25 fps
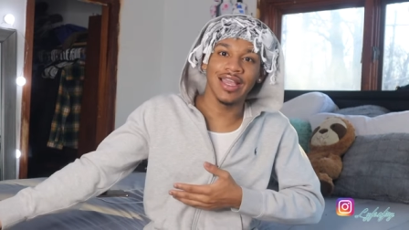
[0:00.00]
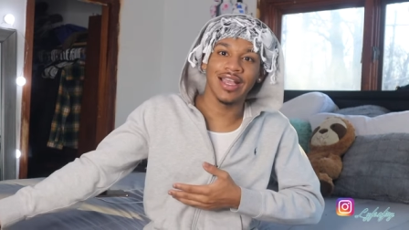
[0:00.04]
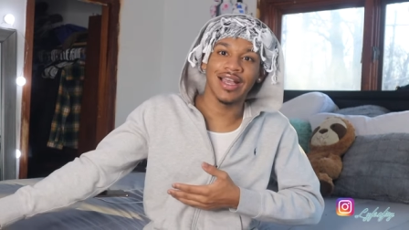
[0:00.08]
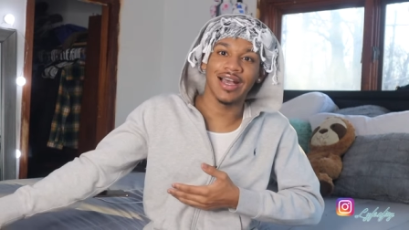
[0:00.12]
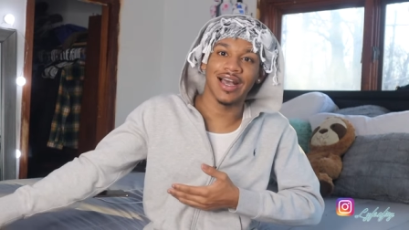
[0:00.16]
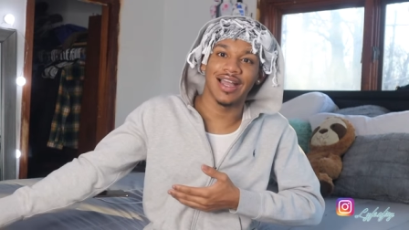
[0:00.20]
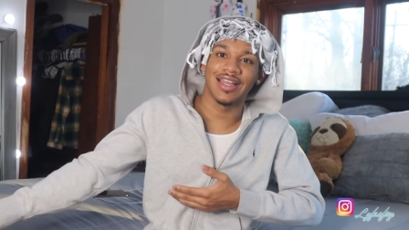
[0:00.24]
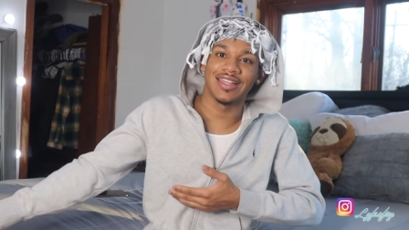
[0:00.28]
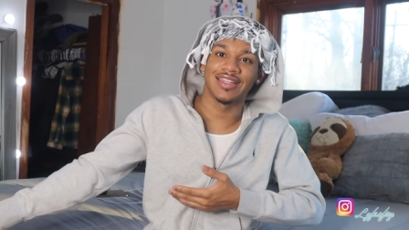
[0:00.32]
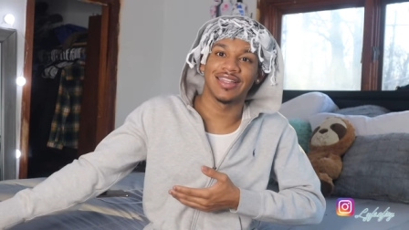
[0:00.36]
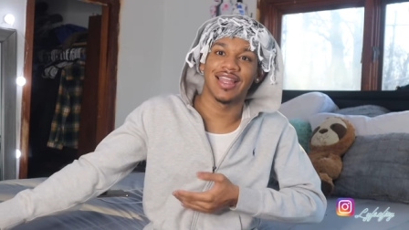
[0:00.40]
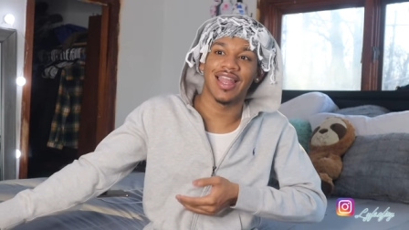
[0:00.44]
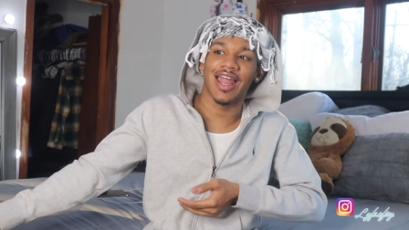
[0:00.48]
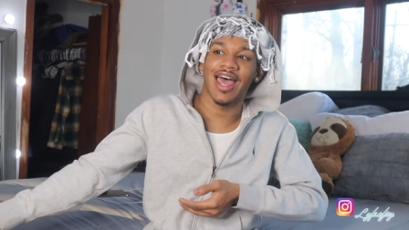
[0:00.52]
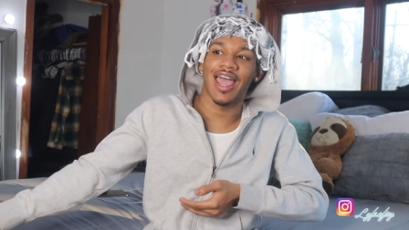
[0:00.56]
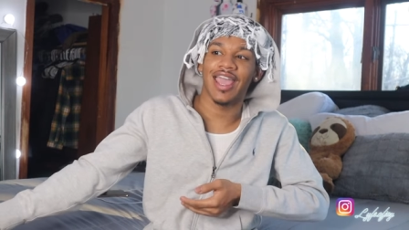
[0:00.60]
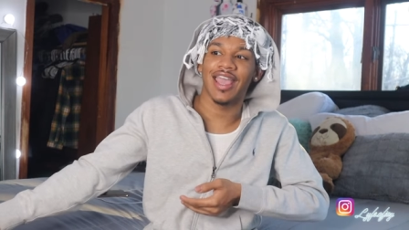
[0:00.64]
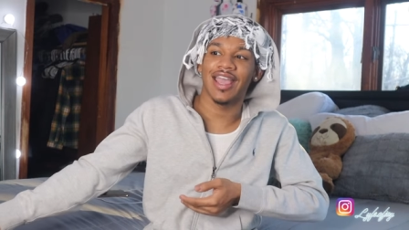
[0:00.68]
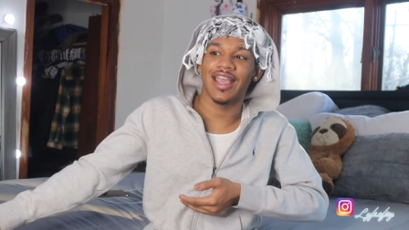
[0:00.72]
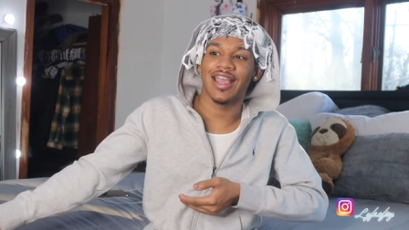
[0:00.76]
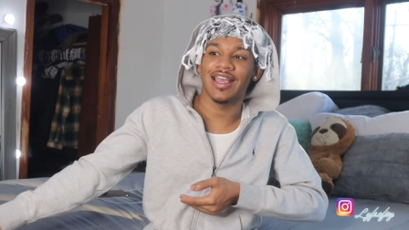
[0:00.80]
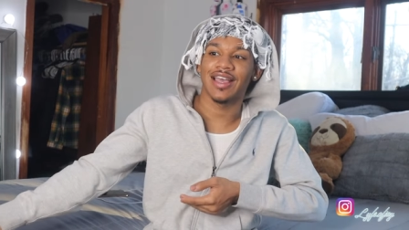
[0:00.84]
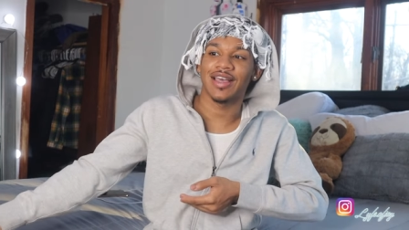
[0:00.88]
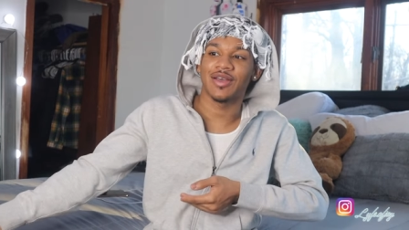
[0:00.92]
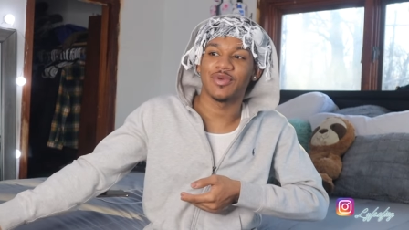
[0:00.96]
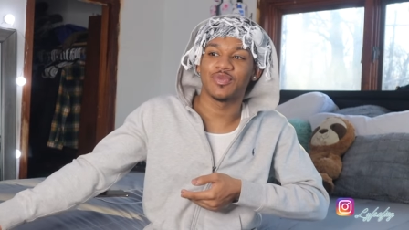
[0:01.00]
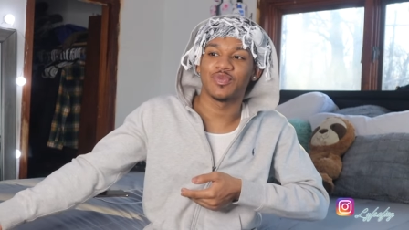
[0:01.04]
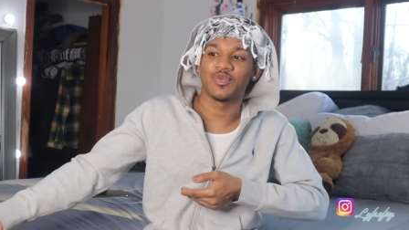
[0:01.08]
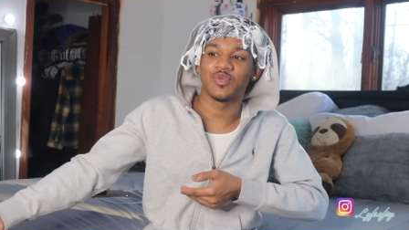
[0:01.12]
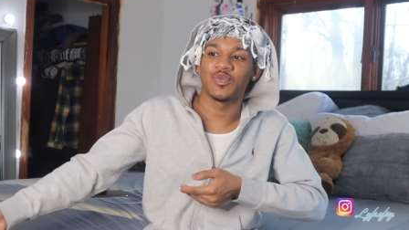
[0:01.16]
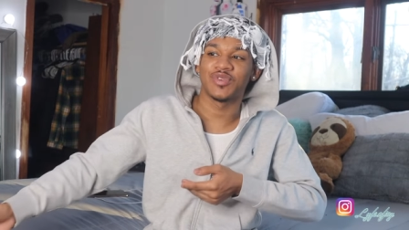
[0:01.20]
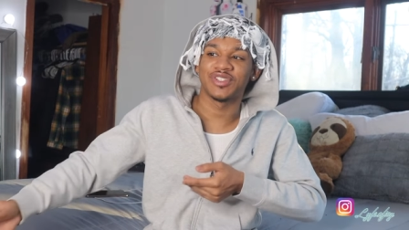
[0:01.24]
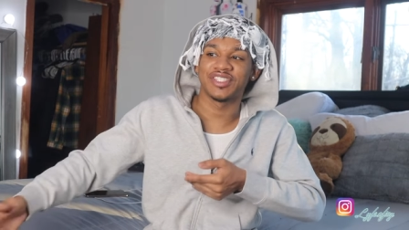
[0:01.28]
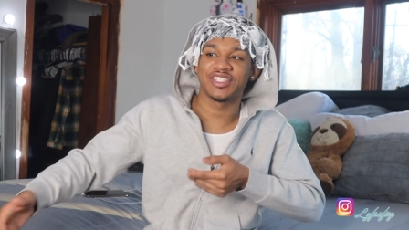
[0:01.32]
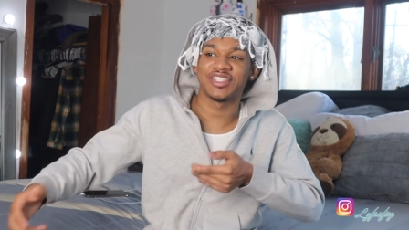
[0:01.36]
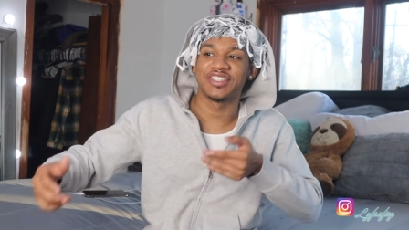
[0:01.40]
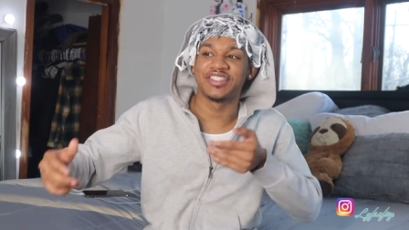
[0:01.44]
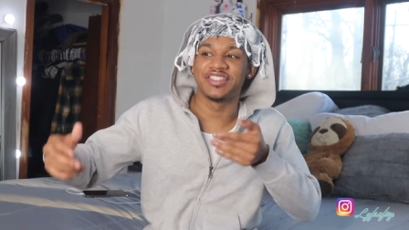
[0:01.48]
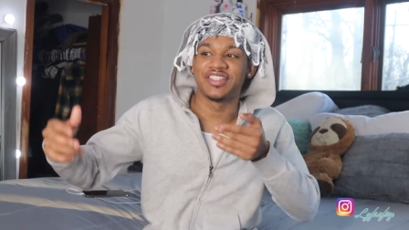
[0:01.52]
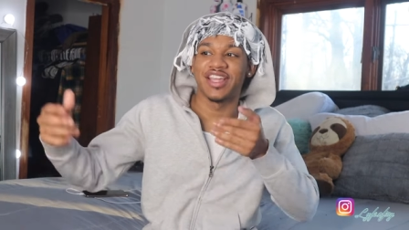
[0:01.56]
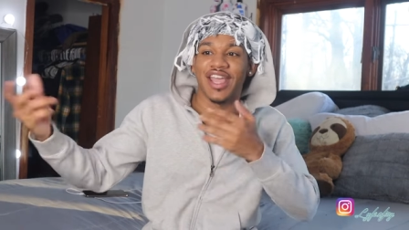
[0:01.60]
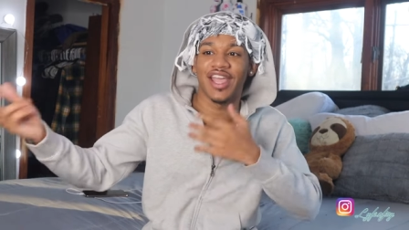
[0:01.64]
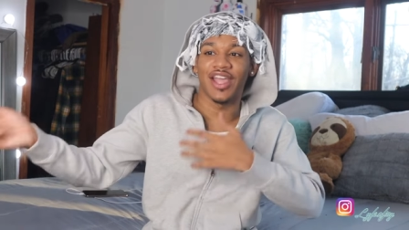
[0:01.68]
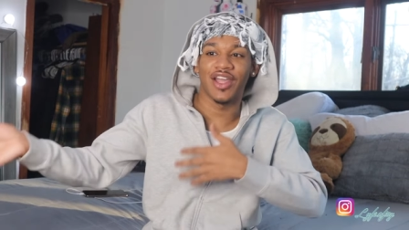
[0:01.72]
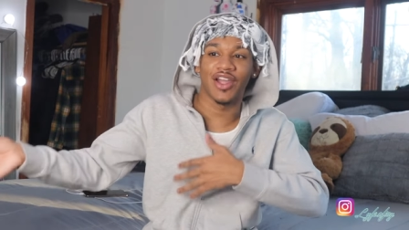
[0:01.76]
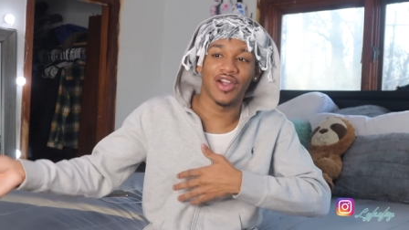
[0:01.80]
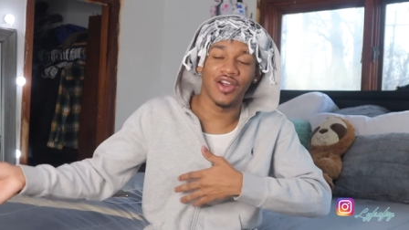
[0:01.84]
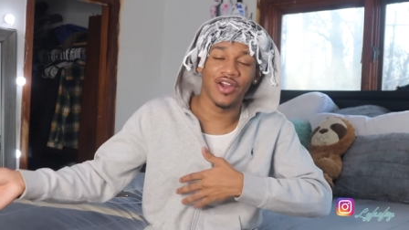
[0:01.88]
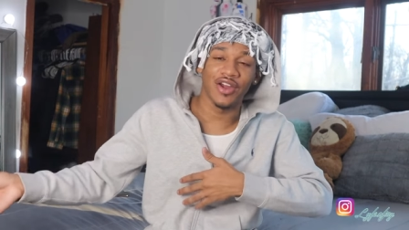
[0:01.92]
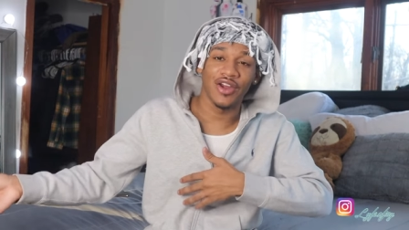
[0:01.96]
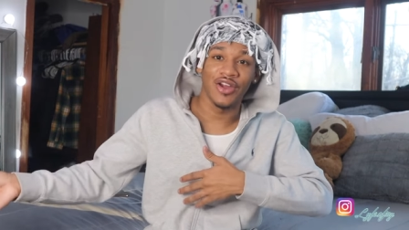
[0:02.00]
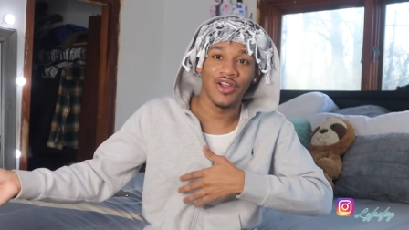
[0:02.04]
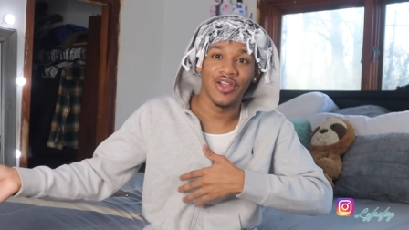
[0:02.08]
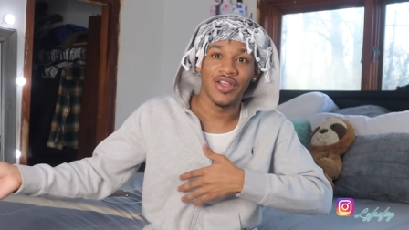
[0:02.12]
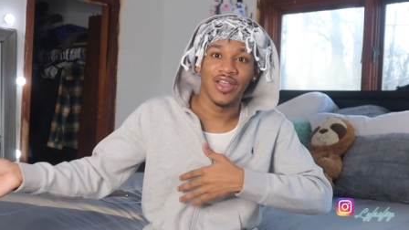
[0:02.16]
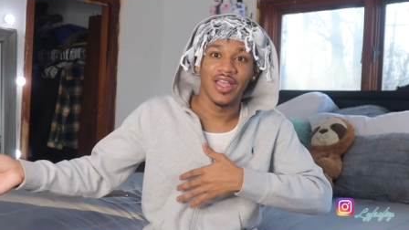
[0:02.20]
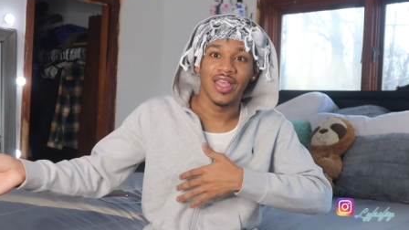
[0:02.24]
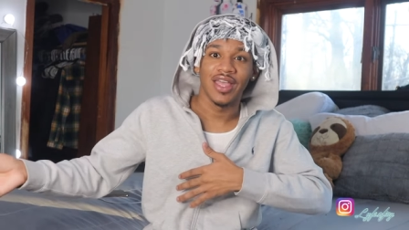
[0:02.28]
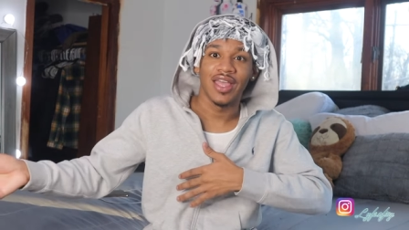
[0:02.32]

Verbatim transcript: kind of like was there.